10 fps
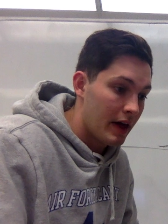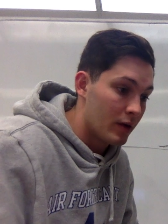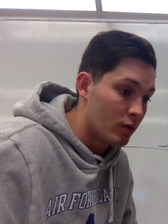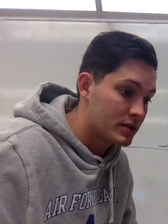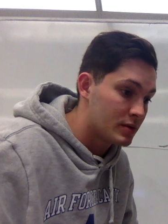
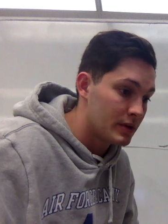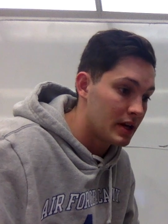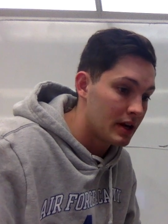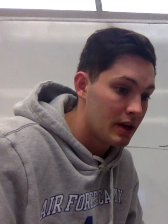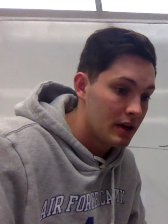and once we
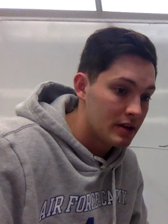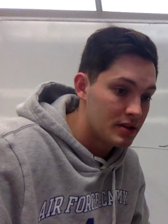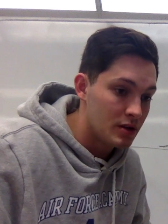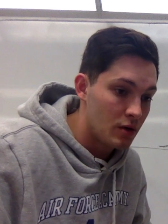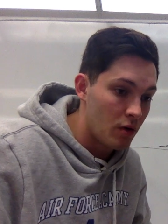get
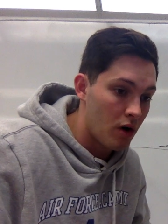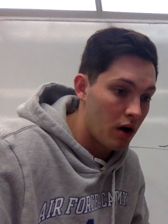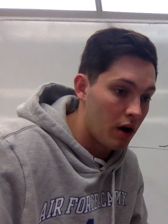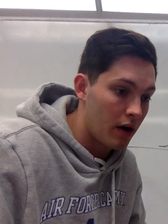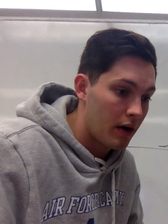to
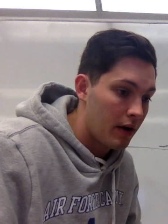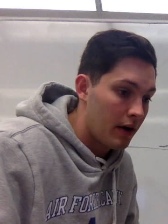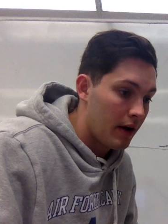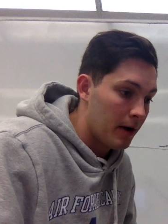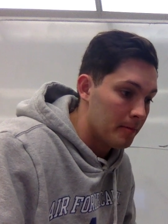our
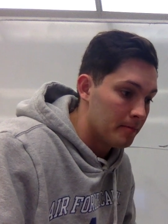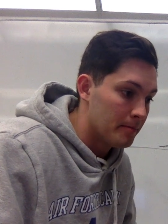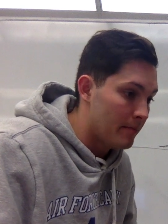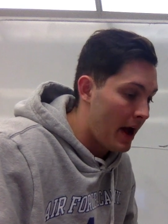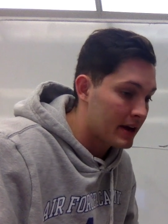
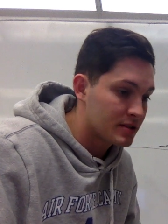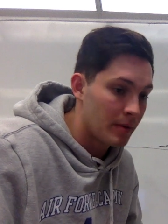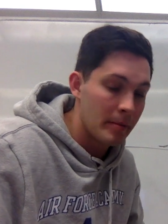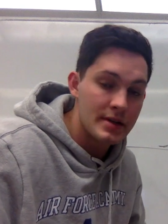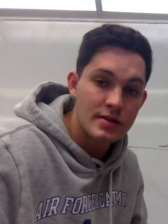
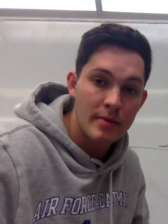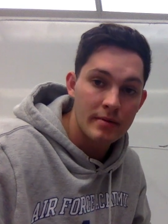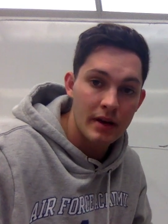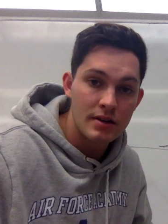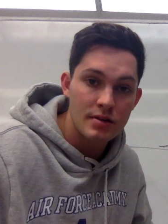maximum
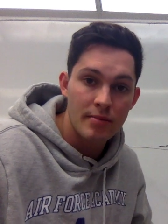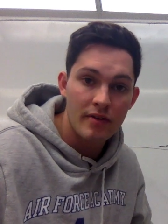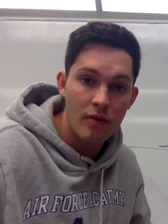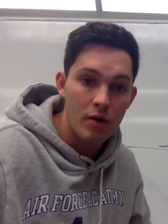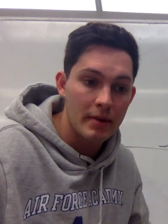engine
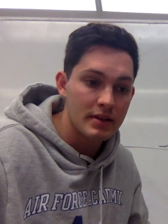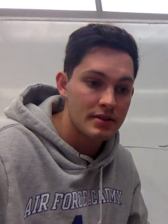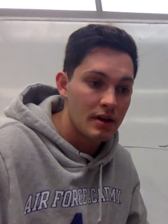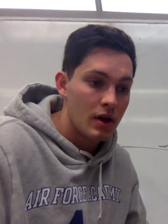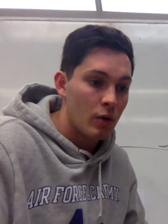
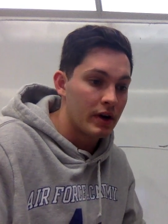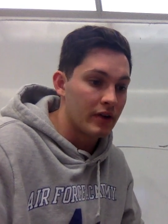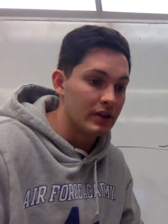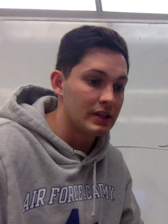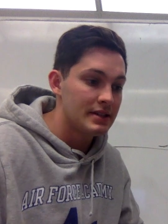performance, we're going
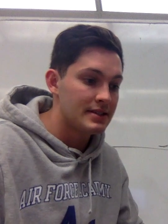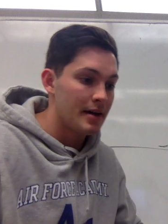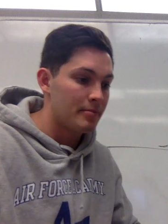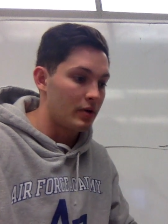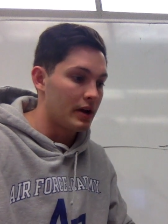to release
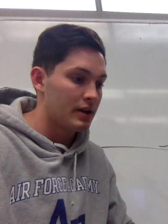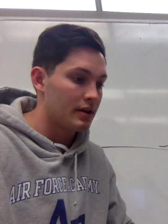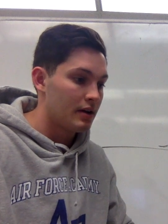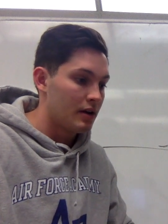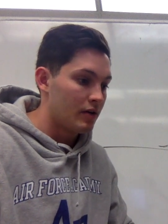that
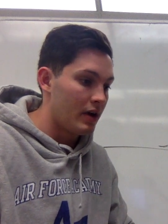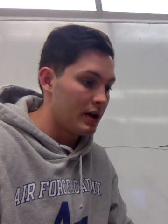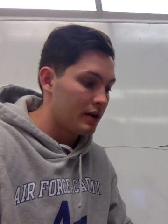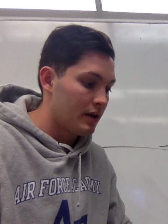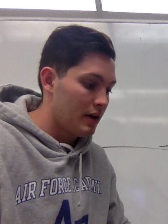brake,
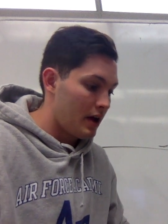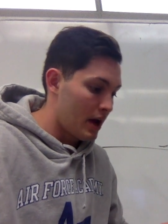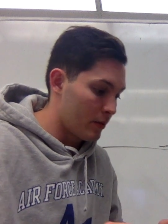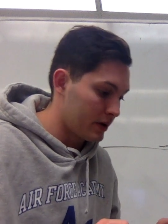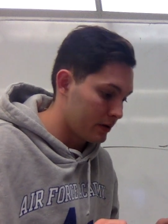right?
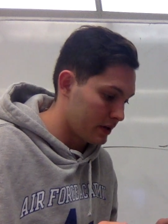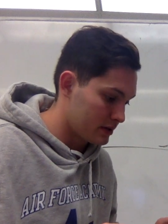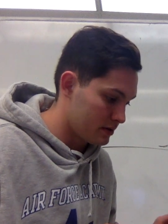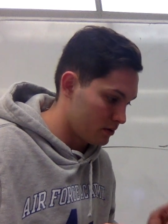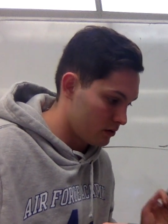And we're going
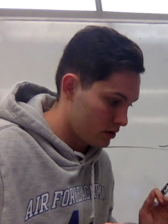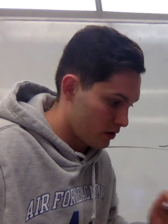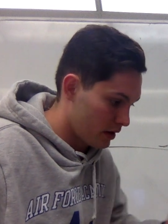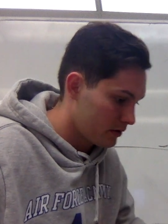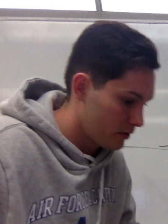to
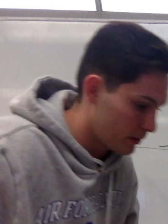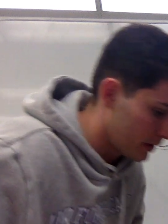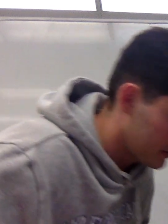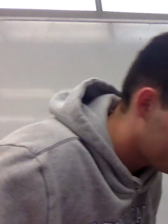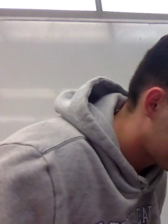go down the
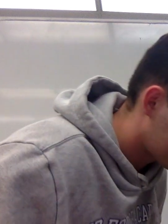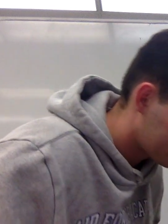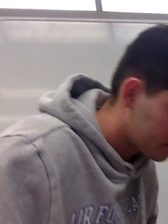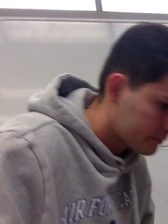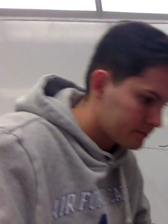runway.
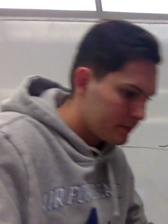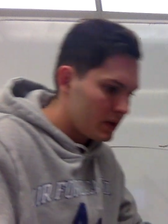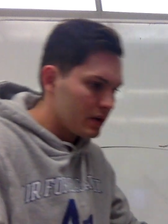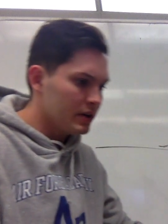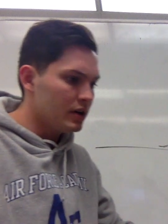
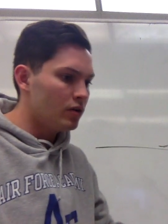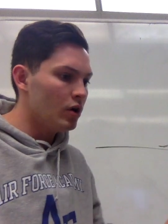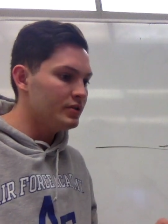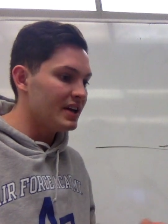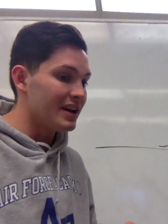We're going to
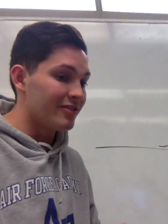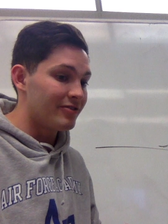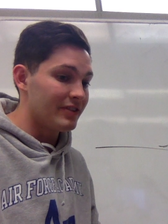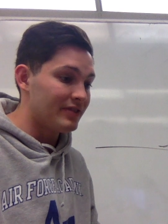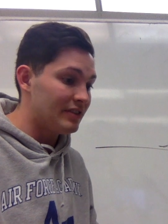rotate at
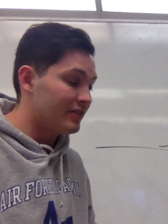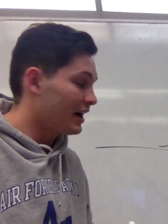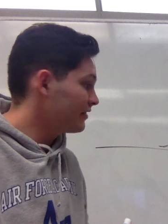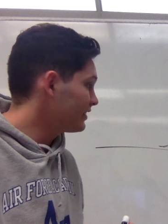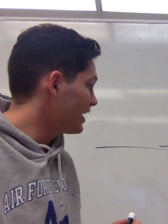
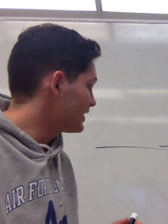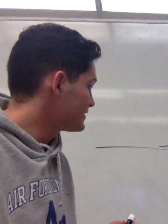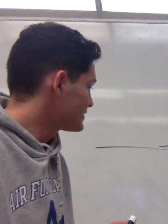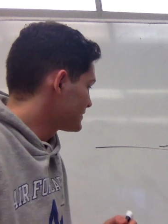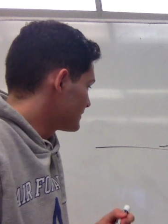55
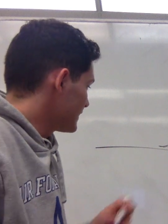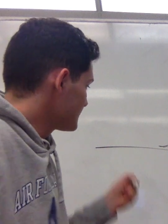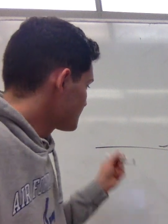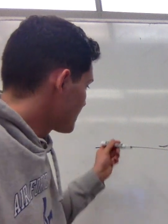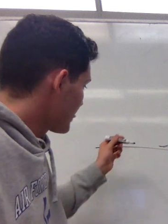knots,
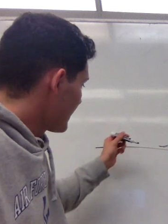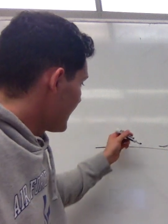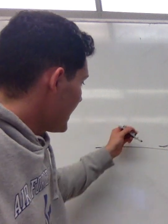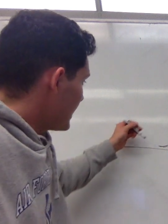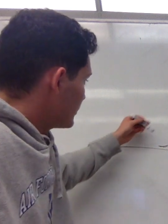right?
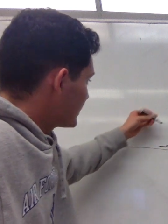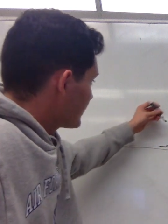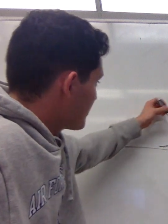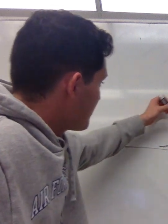And we're going